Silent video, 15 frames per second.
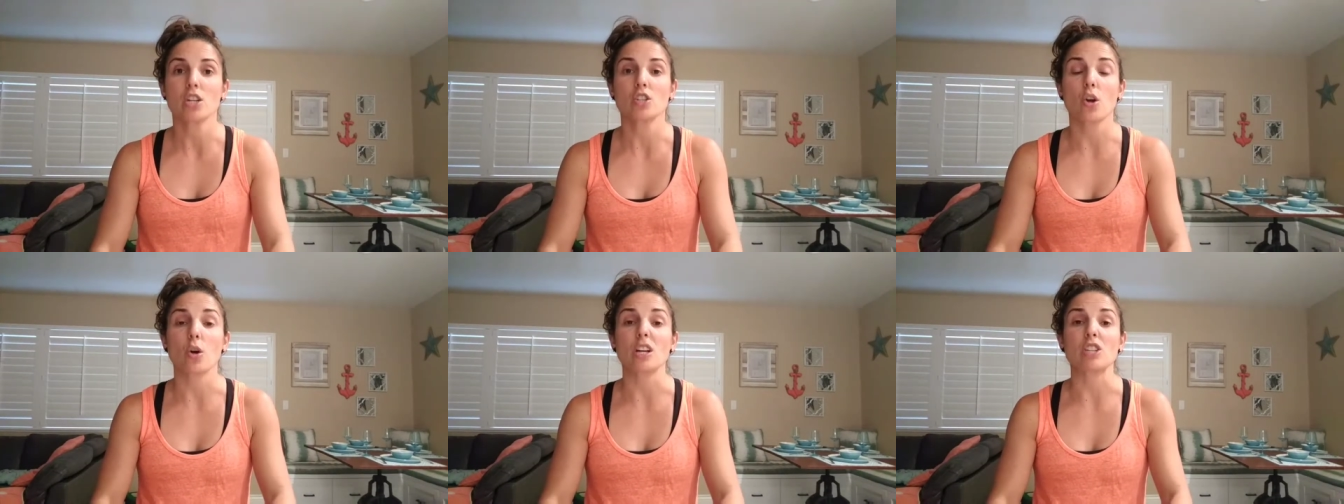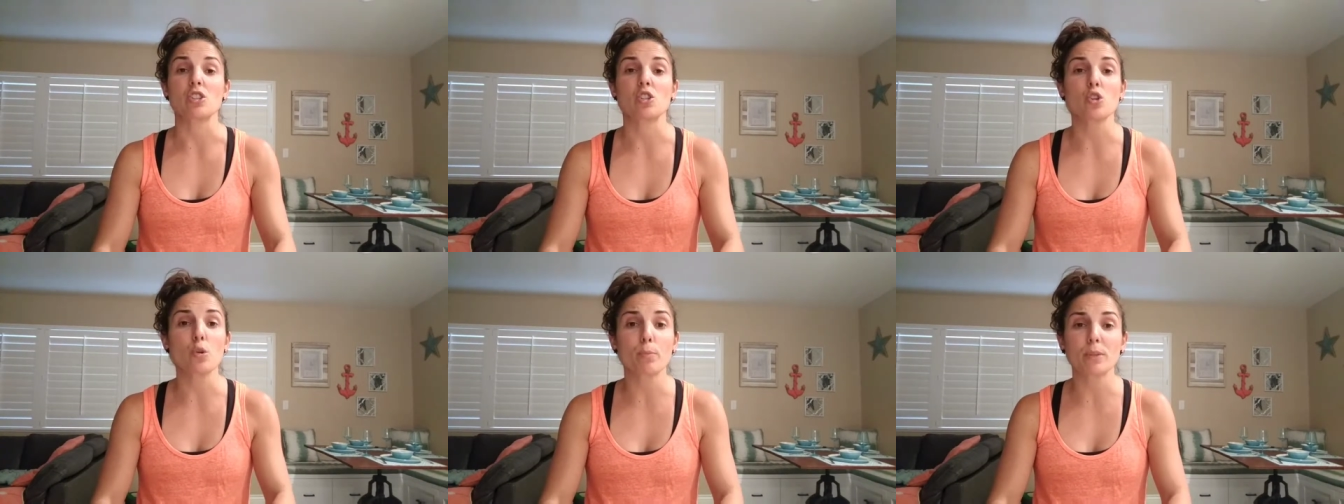So
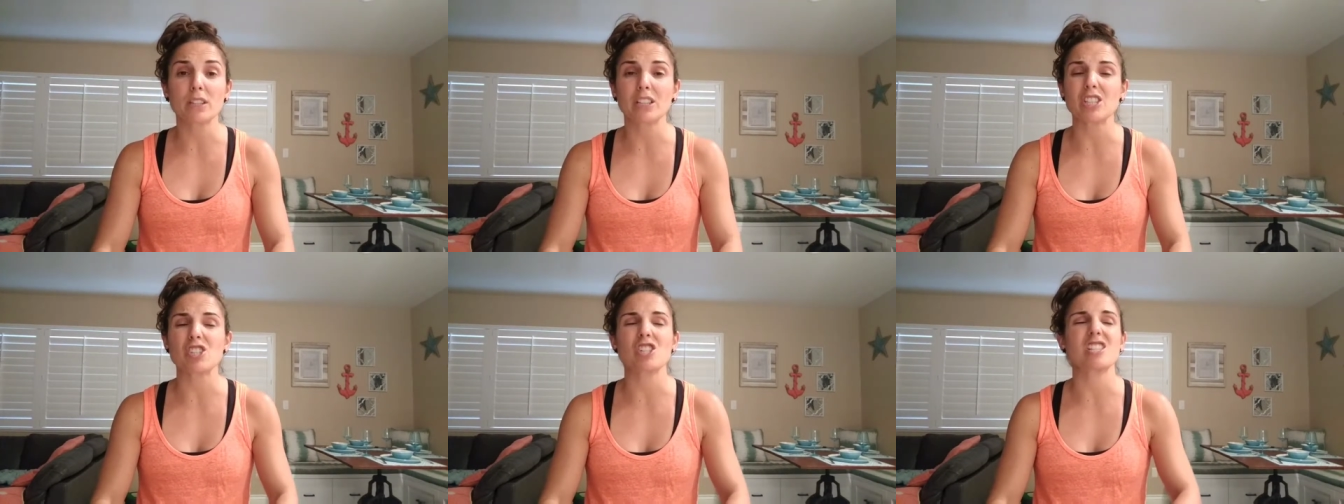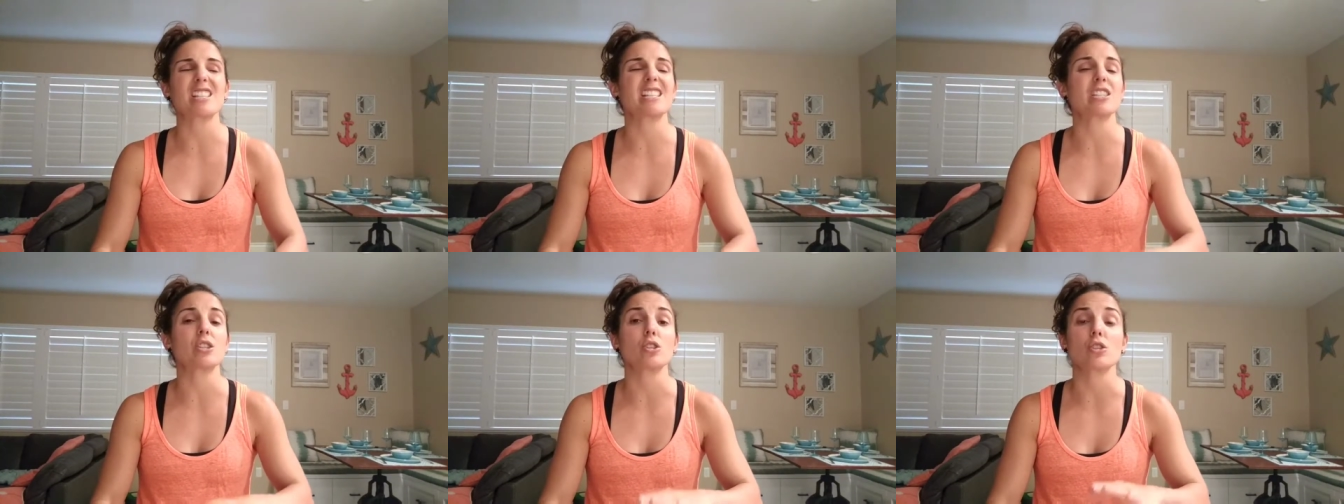it's super
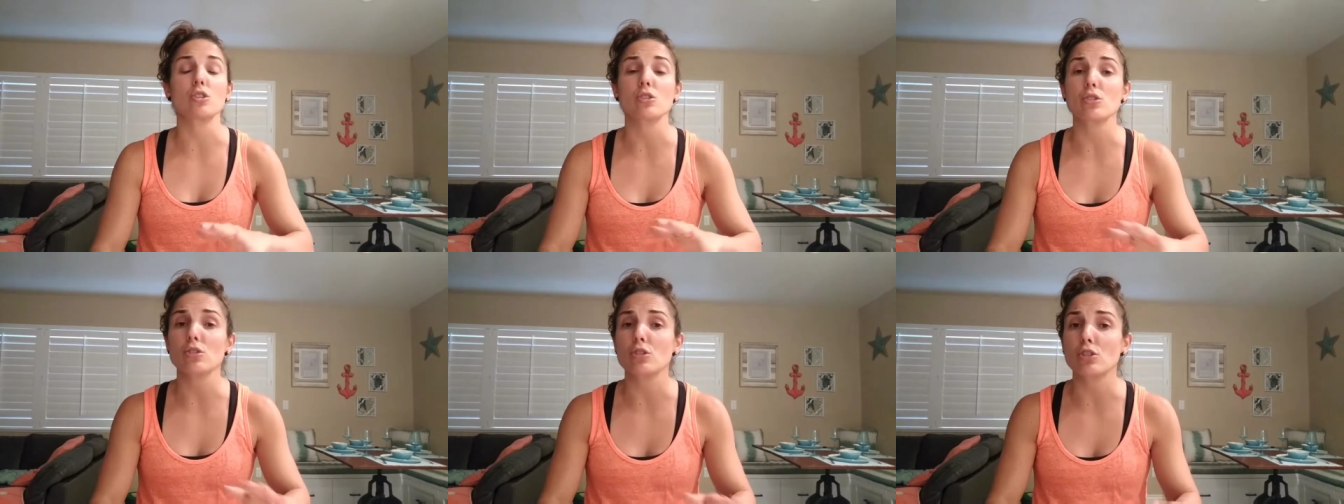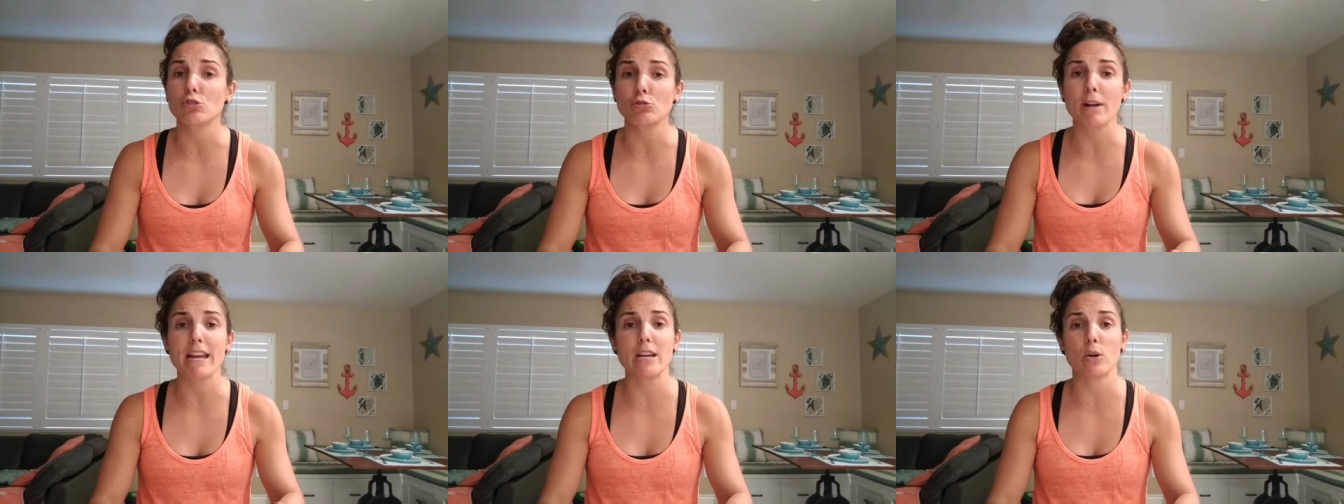delicious. It's a
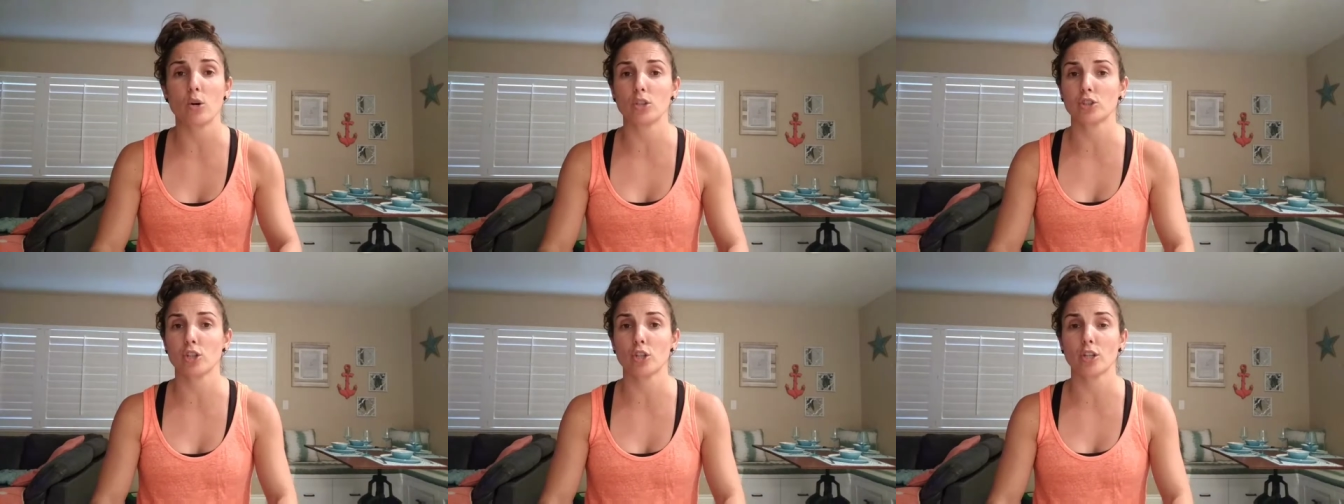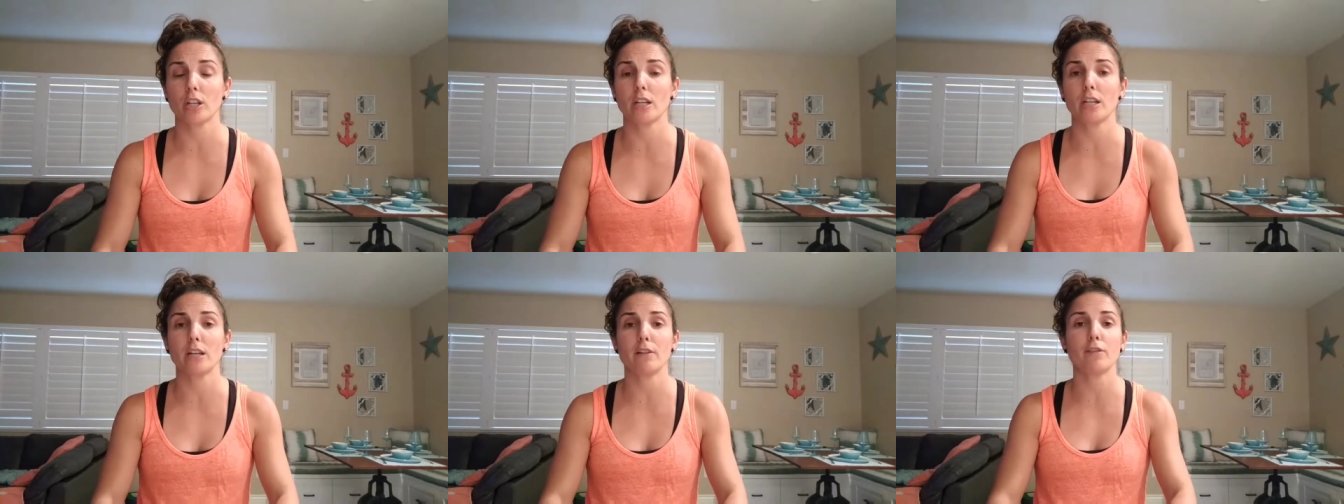great
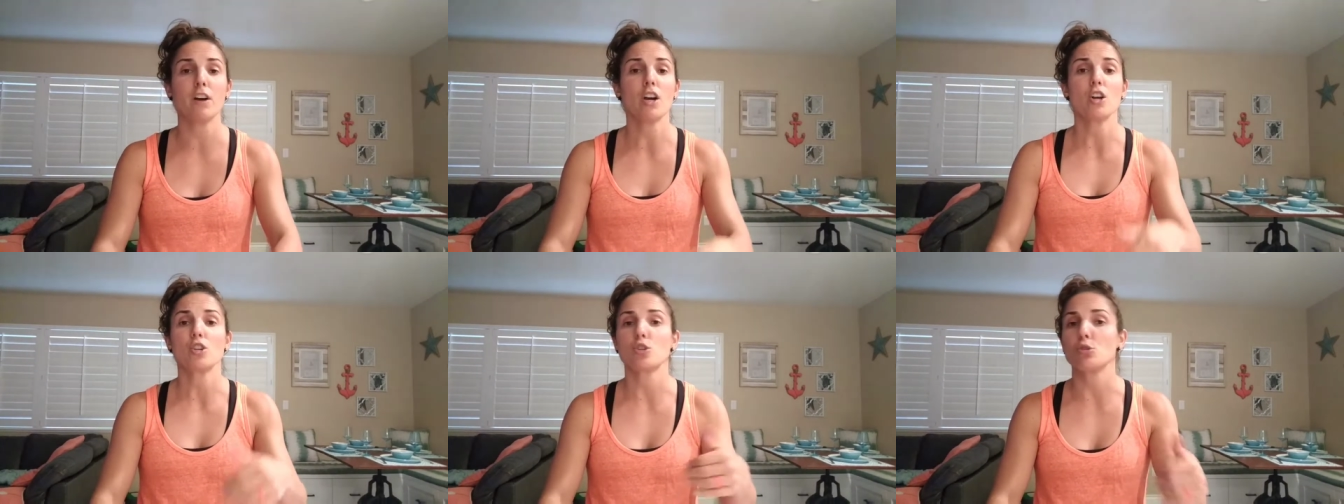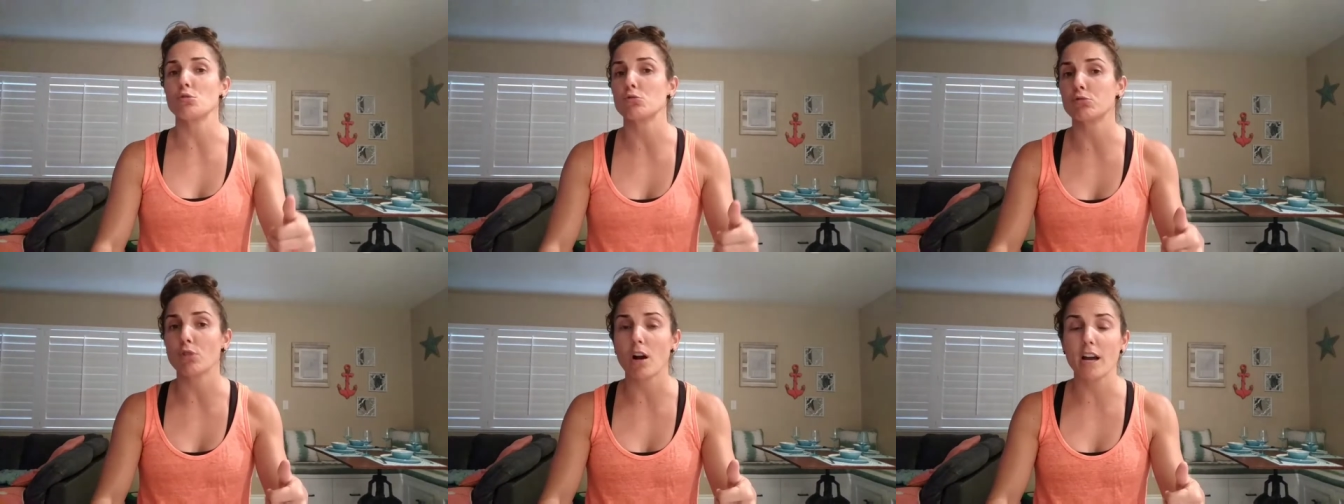alternative to
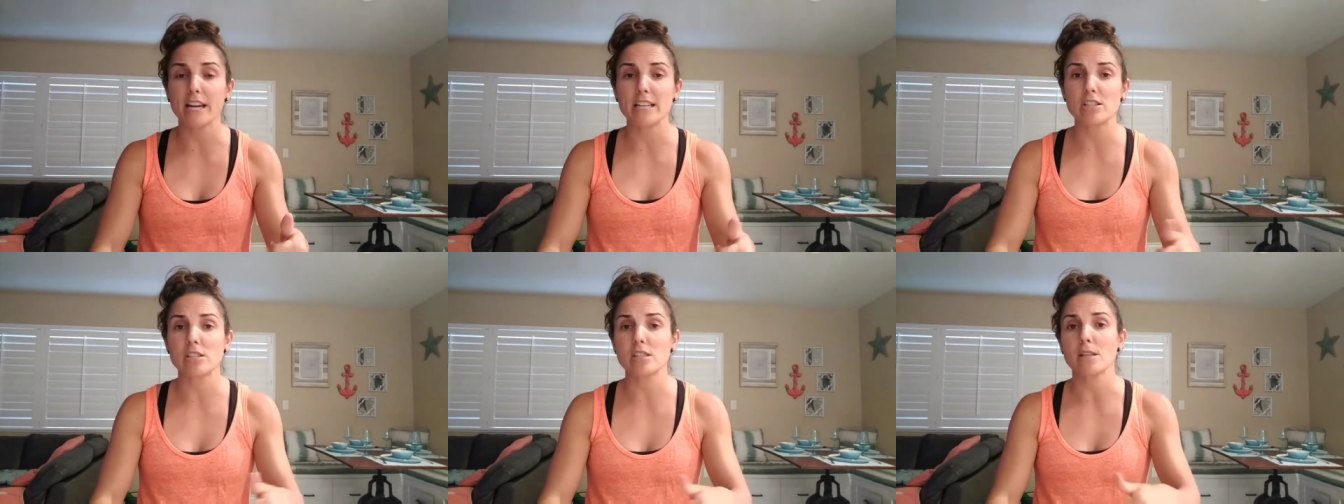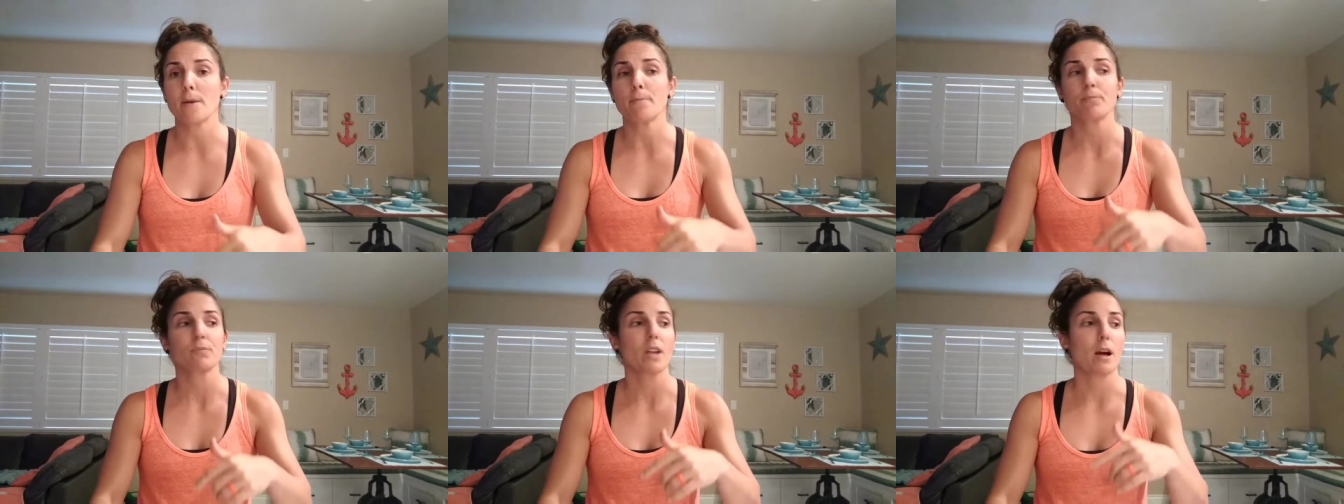rice,